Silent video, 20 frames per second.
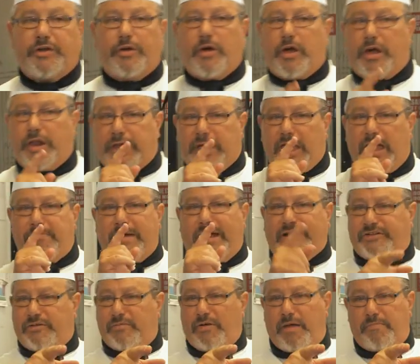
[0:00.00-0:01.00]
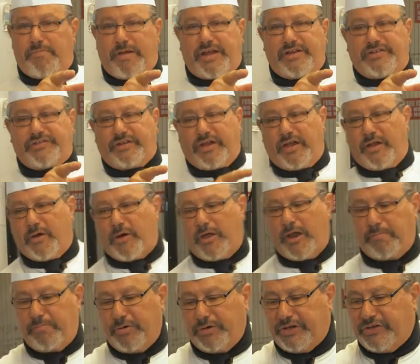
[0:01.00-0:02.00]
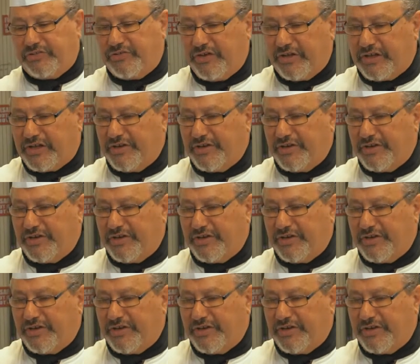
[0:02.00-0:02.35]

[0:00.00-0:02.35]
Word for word: do, I'm gonna go back to my bench there and I'm gonna put this in a